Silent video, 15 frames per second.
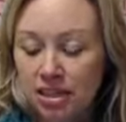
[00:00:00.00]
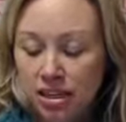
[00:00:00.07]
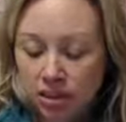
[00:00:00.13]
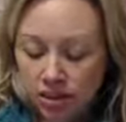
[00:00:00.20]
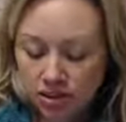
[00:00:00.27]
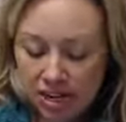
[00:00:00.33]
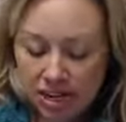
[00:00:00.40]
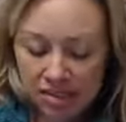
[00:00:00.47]

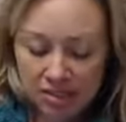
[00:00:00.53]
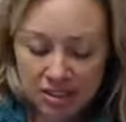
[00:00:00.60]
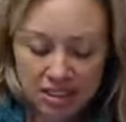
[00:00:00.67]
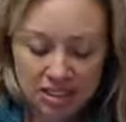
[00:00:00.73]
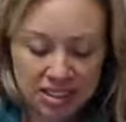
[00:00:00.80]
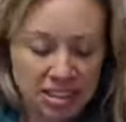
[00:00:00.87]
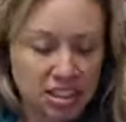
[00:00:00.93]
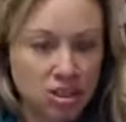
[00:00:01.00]
They're going to have a
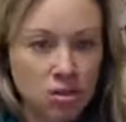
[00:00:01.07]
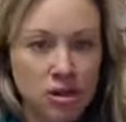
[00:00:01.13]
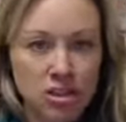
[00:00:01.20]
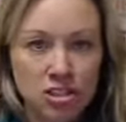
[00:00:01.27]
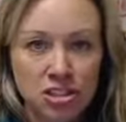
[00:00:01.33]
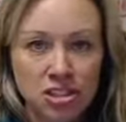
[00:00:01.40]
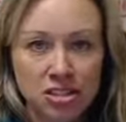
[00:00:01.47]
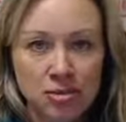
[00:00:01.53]
list of
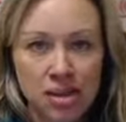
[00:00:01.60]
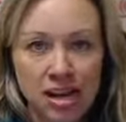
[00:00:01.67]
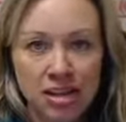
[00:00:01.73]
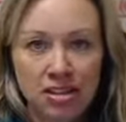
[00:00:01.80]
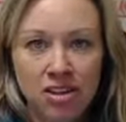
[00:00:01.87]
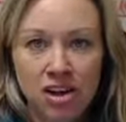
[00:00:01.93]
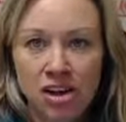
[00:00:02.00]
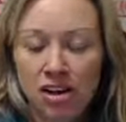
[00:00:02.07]
questions a
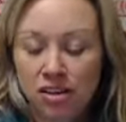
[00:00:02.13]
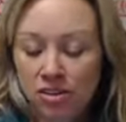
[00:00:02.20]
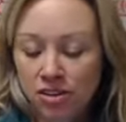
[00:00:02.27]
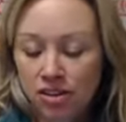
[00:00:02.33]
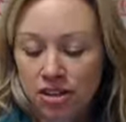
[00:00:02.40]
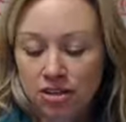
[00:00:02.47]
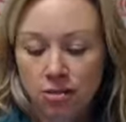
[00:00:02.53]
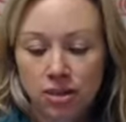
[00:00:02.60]
mile long. They're
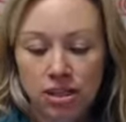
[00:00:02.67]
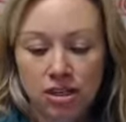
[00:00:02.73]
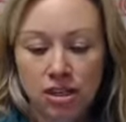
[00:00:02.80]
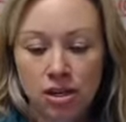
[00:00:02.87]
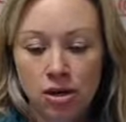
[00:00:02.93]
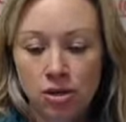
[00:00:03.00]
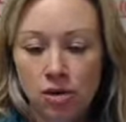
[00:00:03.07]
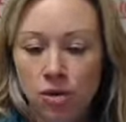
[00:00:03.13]
going to want to
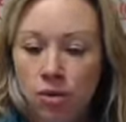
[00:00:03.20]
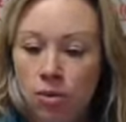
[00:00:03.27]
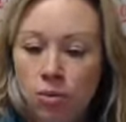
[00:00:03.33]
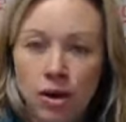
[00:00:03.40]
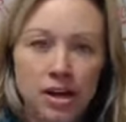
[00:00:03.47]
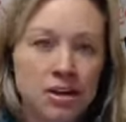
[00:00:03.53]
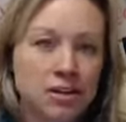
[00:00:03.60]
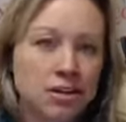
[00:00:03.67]
know
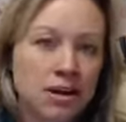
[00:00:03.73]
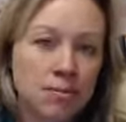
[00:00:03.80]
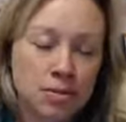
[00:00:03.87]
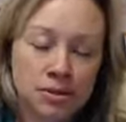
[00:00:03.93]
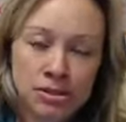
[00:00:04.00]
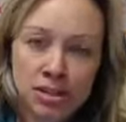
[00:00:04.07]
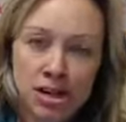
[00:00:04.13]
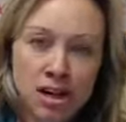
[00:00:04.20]
what your
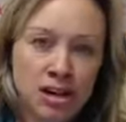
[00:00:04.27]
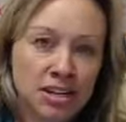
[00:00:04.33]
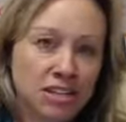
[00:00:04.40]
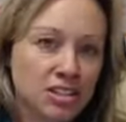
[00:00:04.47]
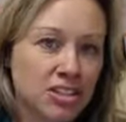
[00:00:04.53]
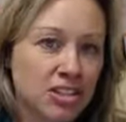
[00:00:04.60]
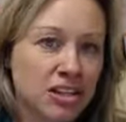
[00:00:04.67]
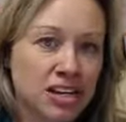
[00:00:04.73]
numbers are in certain